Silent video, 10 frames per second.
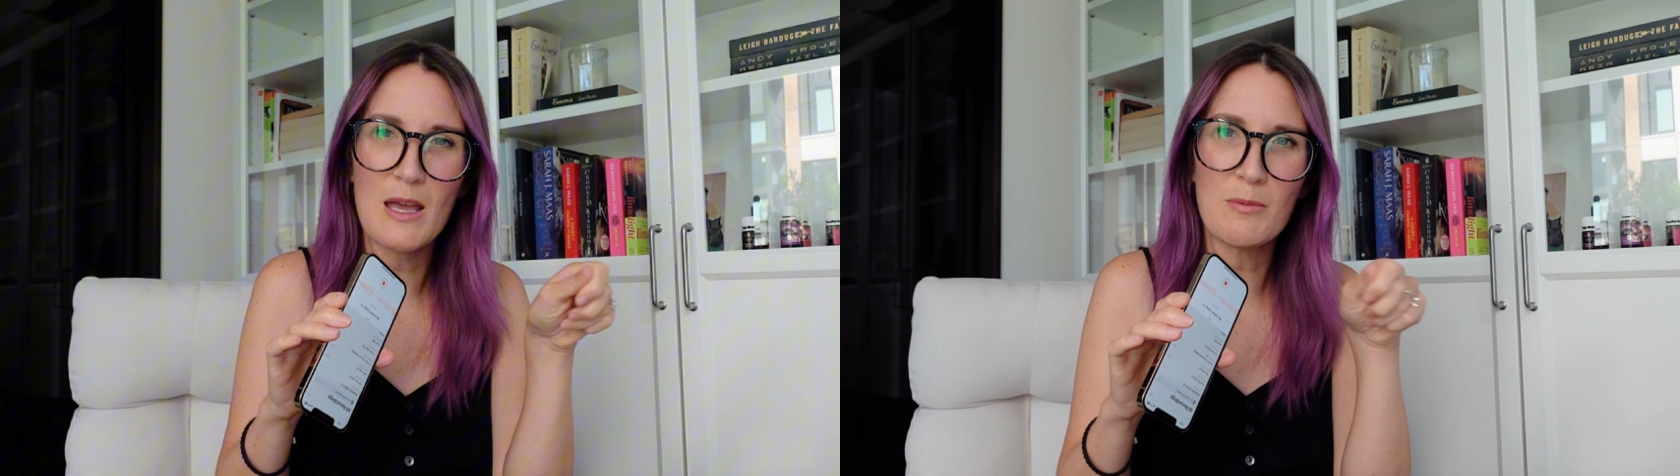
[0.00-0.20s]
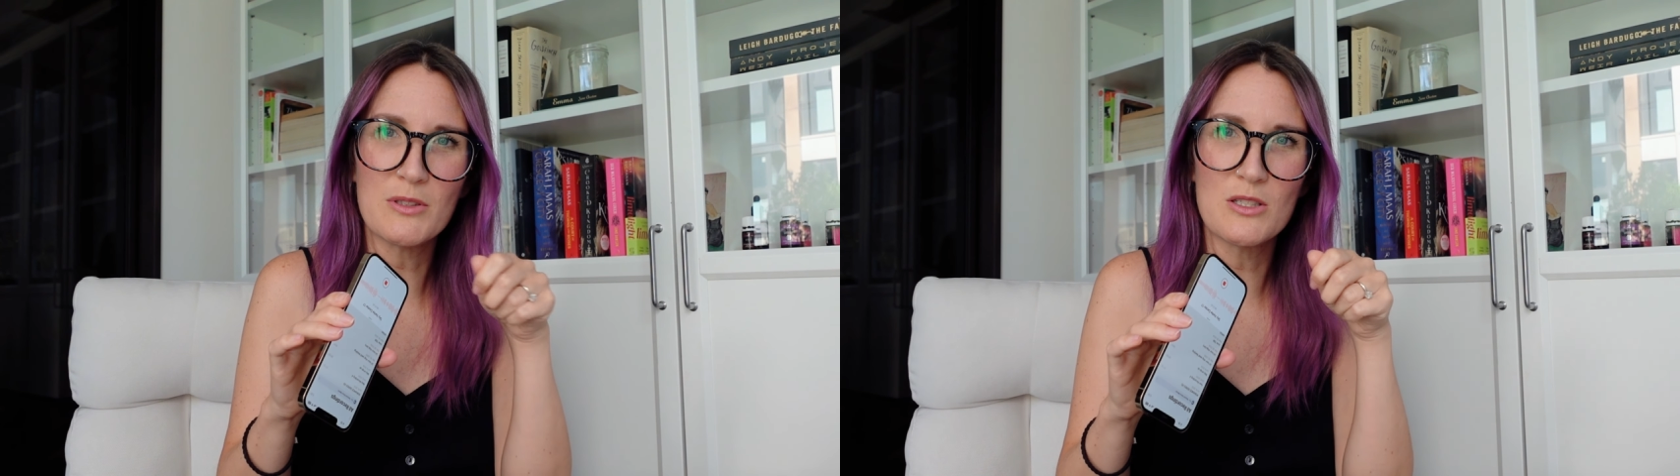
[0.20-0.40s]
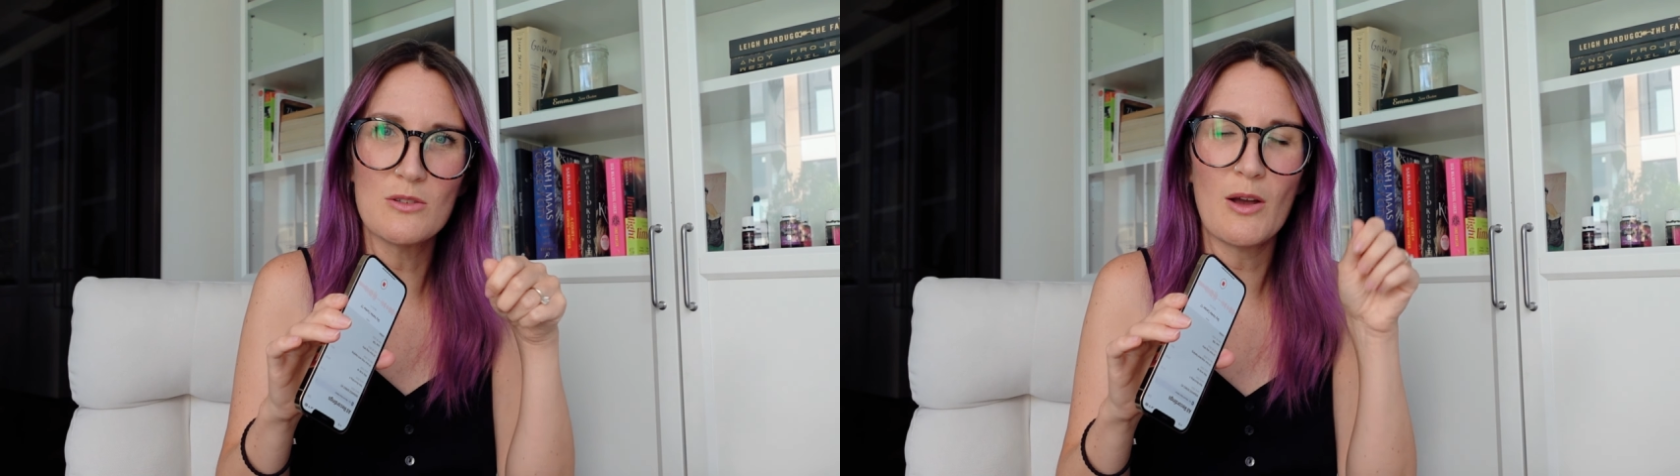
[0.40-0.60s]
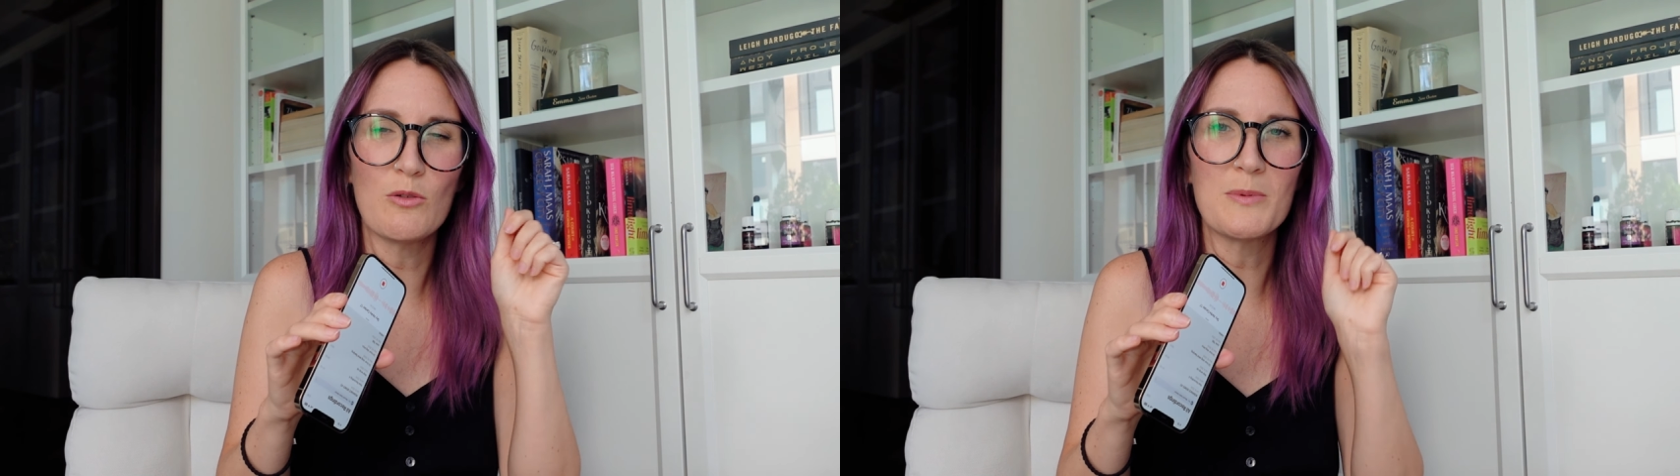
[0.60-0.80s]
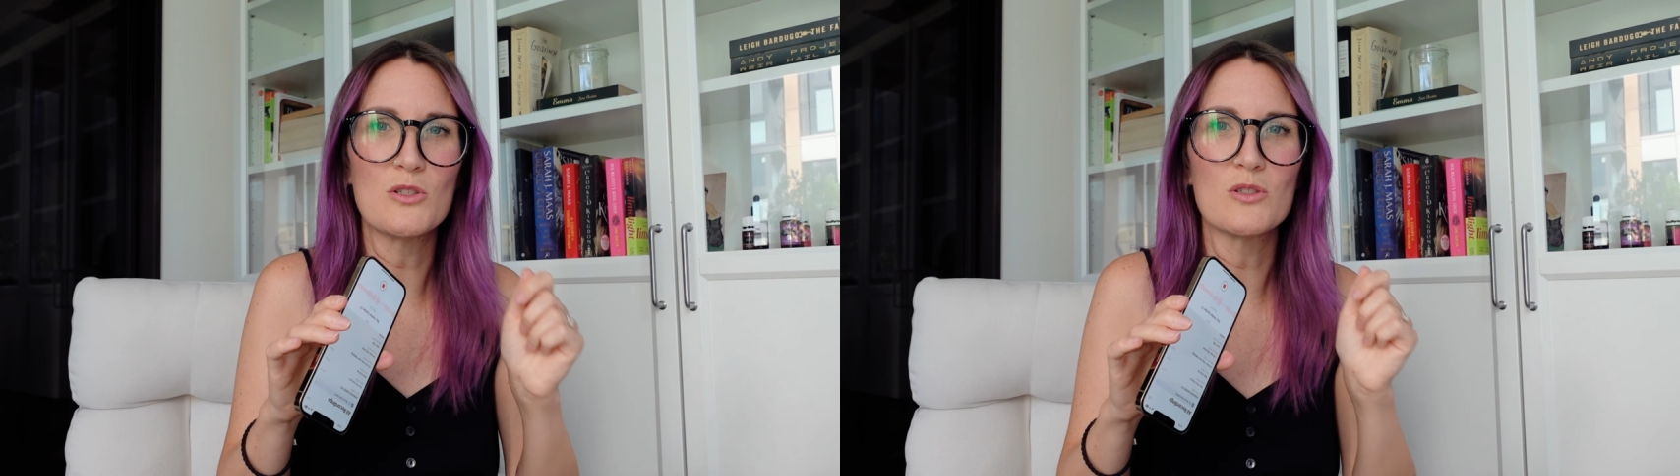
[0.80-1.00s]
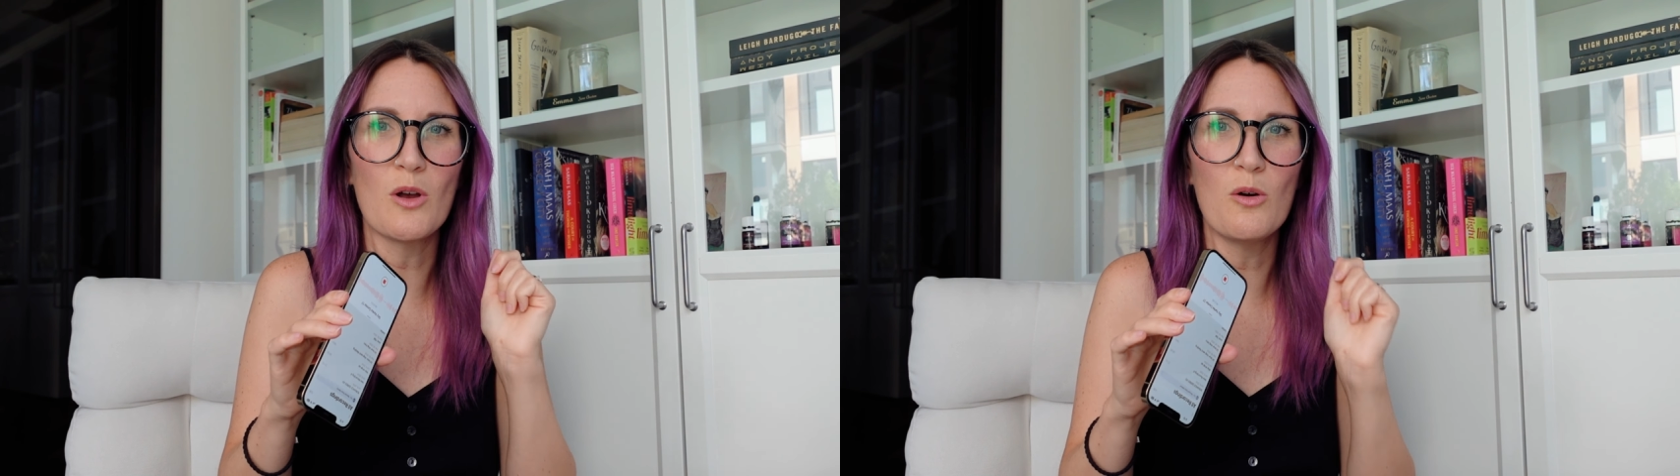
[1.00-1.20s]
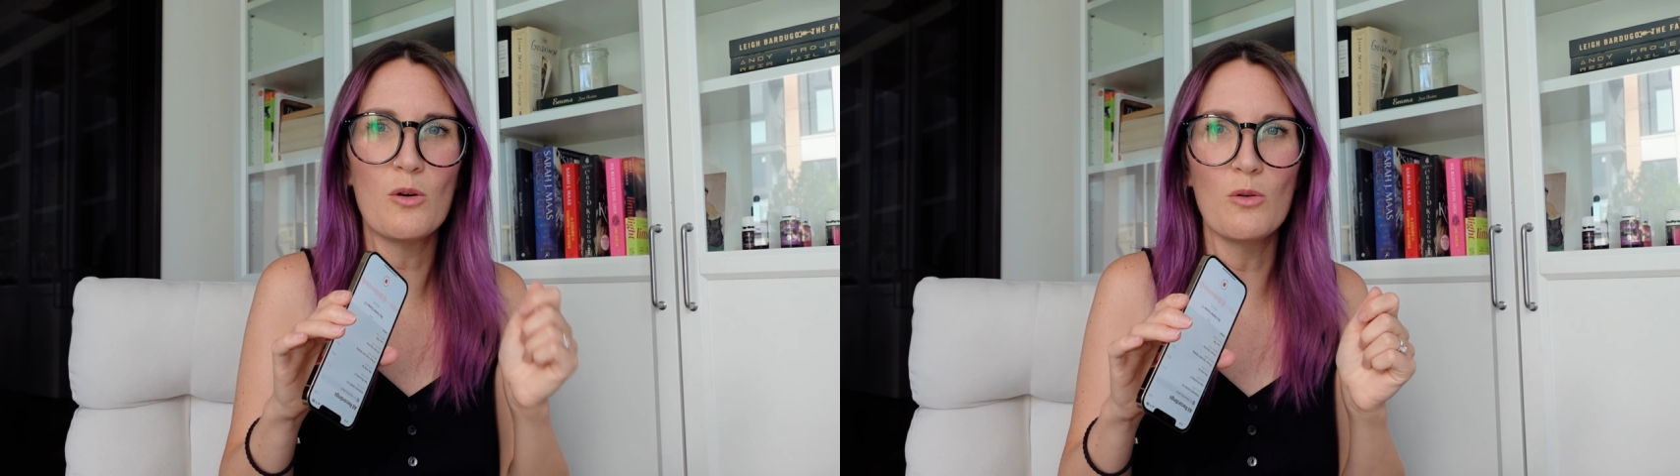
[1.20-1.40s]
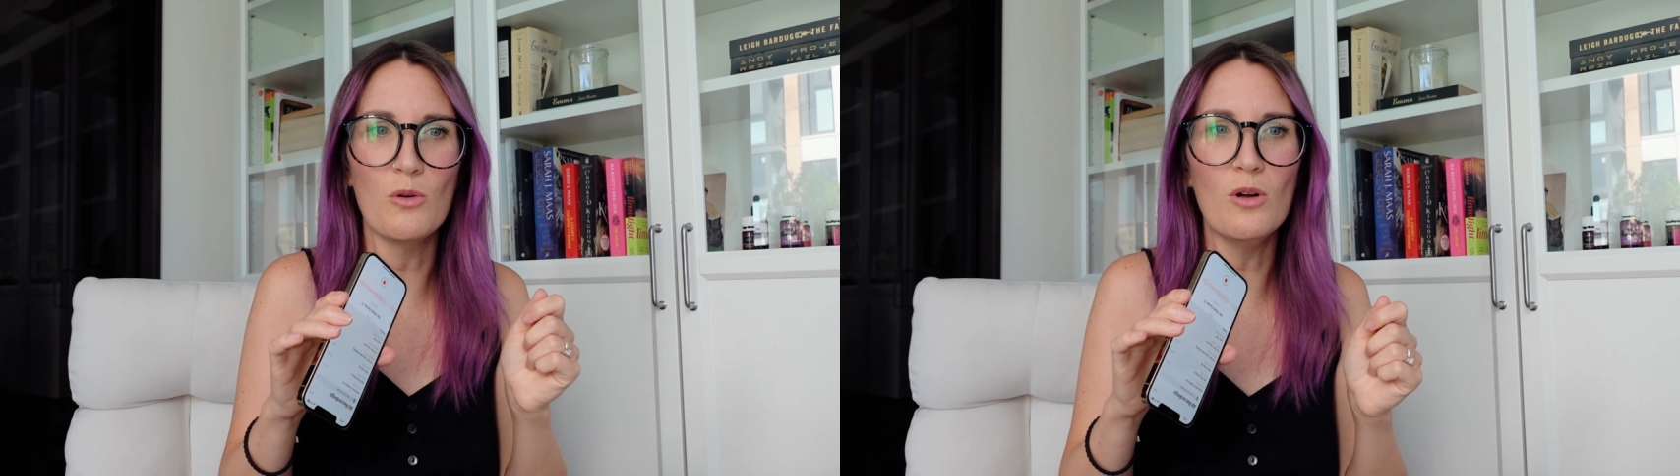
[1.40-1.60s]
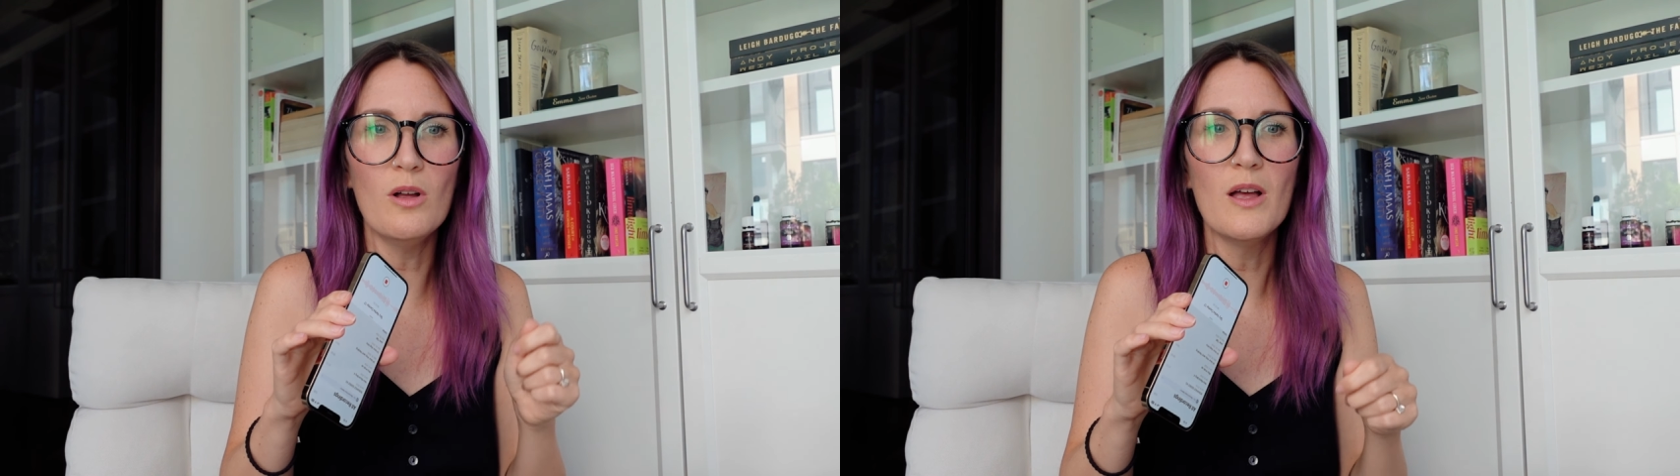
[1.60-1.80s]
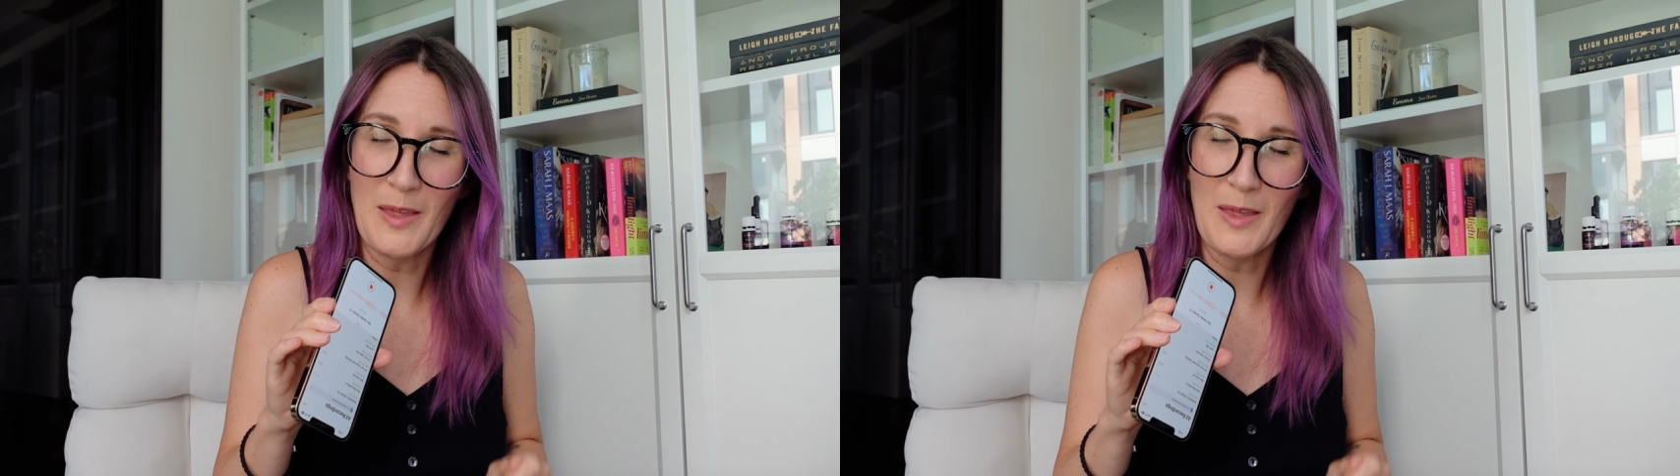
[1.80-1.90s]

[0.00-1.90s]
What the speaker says: able to do that would be so cool.